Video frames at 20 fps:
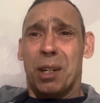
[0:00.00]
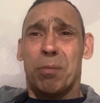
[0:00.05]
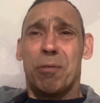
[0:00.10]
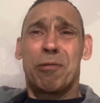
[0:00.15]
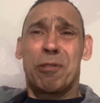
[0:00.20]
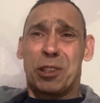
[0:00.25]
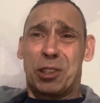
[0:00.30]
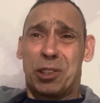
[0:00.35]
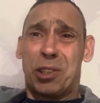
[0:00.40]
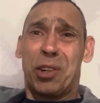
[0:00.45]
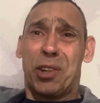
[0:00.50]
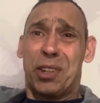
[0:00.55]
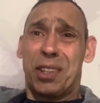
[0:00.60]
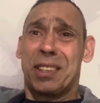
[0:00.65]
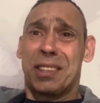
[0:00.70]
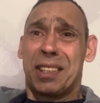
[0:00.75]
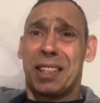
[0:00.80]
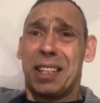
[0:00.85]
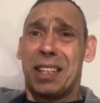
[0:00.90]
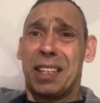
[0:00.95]

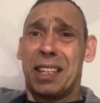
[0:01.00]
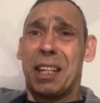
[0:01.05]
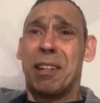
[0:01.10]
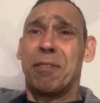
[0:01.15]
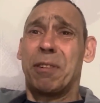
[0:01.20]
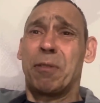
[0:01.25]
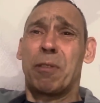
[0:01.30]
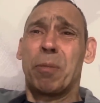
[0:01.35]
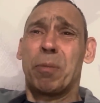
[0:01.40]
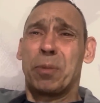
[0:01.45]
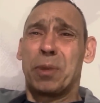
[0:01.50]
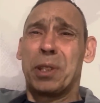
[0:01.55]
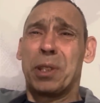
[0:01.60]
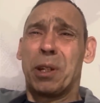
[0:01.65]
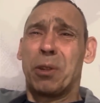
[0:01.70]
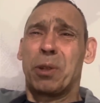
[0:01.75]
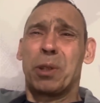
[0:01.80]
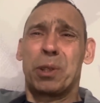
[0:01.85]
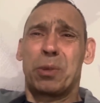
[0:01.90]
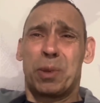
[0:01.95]
fraternity?
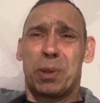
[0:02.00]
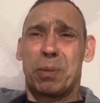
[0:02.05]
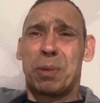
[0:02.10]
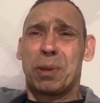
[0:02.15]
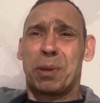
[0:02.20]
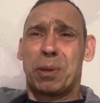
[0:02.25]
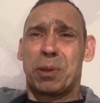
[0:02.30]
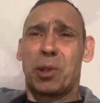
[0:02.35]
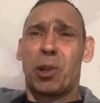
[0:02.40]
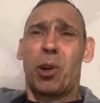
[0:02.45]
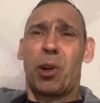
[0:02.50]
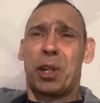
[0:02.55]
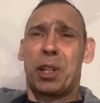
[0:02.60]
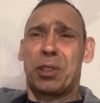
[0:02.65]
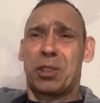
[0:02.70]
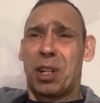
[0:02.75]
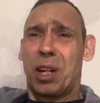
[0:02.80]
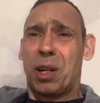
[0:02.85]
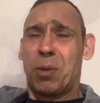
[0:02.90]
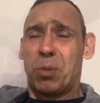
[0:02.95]
Because a lot of
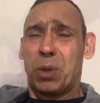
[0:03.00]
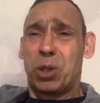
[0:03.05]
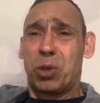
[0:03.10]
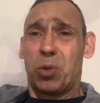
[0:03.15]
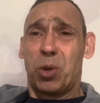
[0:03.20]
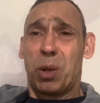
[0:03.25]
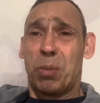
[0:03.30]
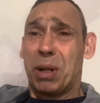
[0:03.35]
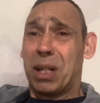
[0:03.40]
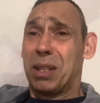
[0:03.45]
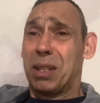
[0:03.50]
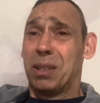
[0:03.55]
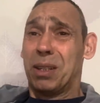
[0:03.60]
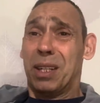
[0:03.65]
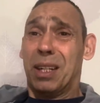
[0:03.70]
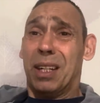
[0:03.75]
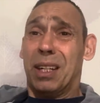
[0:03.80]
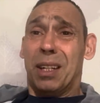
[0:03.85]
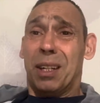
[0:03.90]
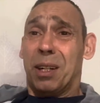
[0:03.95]
the time we talk about
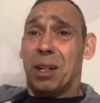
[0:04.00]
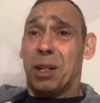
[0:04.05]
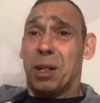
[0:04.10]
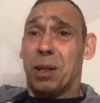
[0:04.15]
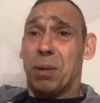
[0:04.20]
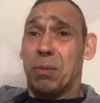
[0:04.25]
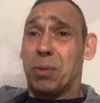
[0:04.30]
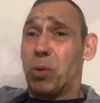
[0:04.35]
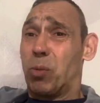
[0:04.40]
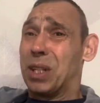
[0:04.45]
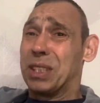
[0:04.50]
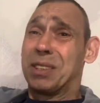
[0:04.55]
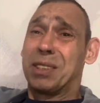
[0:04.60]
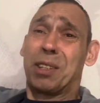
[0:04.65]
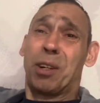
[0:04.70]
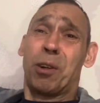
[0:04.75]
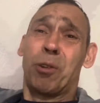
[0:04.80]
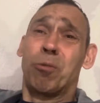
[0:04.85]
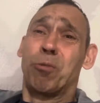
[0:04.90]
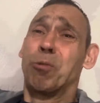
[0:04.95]
the ones
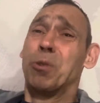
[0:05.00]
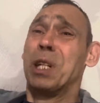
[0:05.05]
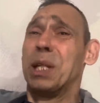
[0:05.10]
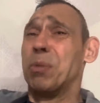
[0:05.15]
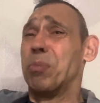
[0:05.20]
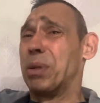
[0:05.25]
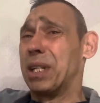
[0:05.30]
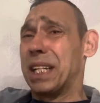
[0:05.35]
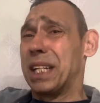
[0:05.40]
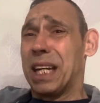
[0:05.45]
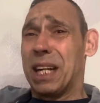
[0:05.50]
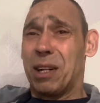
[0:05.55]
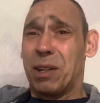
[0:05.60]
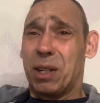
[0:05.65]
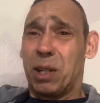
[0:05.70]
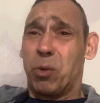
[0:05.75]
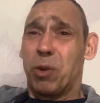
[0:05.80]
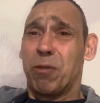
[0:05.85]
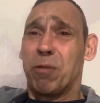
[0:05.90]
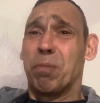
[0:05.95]
that have really been out
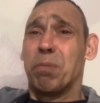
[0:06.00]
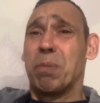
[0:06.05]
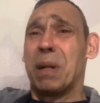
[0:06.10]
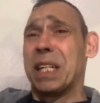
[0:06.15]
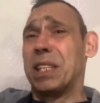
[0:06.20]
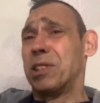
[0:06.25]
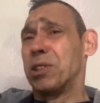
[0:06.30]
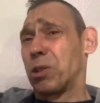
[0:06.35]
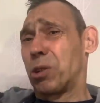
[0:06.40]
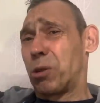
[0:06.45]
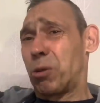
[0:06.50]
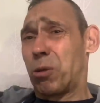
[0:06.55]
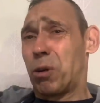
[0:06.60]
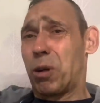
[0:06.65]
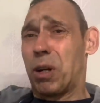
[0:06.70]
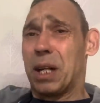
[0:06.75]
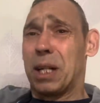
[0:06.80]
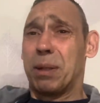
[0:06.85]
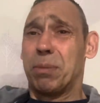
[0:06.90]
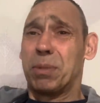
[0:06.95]
there with major
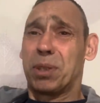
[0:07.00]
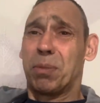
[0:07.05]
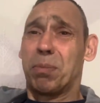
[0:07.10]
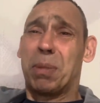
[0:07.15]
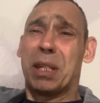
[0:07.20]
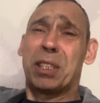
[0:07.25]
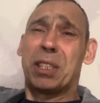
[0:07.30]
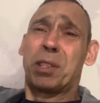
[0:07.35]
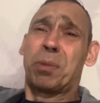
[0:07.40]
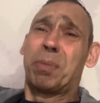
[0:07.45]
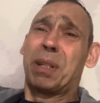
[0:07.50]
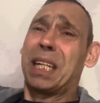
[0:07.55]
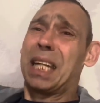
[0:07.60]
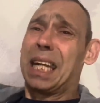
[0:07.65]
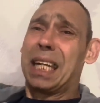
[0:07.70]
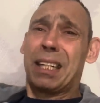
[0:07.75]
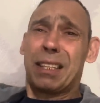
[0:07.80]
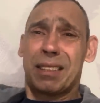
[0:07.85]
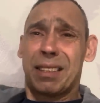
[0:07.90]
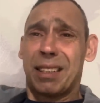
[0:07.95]
crimes are meant to be
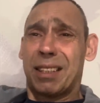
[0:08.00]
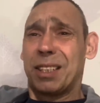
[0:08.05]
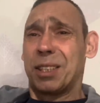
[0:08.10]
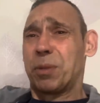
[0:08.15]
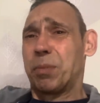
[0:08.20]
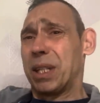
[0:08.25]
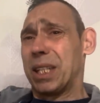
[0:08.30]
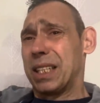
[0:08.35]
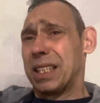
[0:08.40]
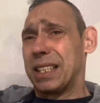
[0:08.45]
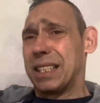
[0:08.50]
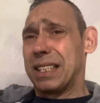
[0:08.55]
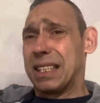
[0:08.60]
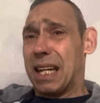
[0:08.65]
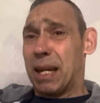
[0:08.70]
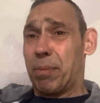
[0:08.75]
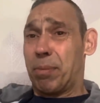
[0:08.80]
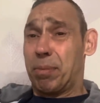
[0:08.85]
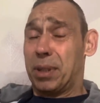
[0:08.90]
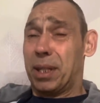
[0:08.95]
linked to this bit and
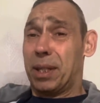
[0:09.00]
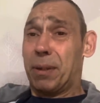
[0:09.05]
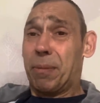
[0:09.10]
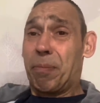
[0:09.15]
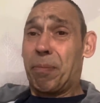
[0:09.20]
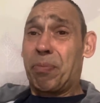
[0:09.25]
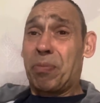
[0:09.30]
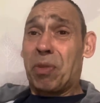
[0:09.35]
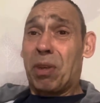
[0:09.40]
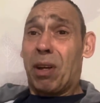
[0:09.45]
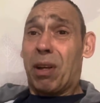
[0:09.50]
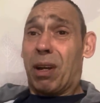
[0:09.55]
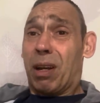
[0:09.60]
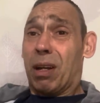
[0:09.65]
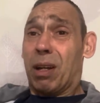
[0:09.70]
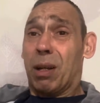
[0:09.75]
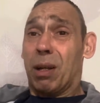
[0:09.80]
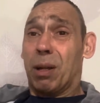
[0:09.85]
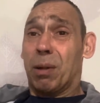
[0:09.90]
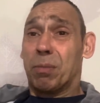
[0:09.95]
that bit.
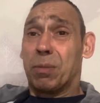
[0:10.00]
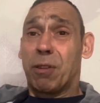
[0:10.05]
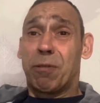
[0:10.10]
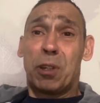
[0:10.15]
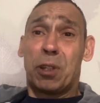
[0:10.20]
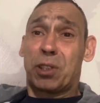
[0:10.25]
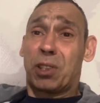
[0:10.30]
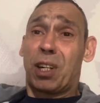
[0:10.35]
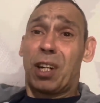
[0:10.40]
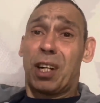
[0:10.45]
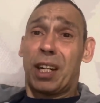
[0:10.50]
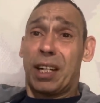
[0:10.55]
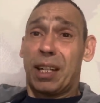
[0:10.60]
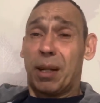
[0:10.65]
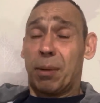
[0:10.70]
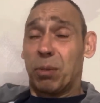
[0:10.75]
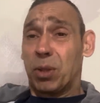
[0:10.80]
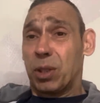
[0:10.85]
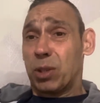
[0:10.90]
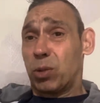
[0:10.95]
The first guy that
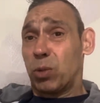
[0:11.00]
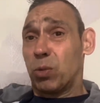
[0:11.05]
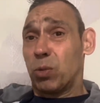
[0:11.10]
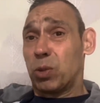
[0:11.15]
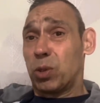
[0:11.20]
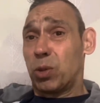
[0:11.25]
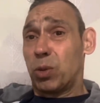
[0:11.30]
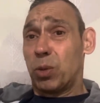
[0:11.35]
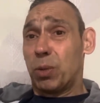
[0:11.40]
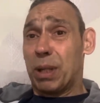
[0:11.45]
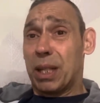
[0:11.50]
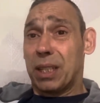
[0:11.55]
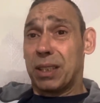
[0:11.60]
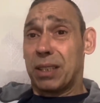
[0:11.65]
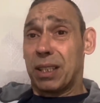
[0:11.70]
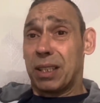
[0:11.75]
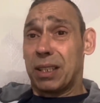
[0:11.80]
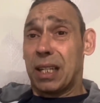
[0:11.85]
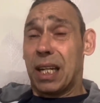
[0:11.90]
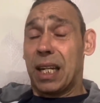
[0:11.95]
I'm going to talk to you about
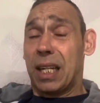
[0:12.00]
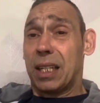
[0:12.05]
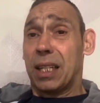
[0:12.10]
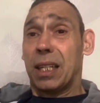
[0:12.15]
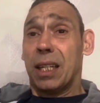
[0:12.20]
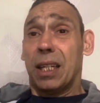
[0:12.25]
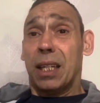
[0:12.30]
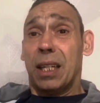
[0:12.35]
today,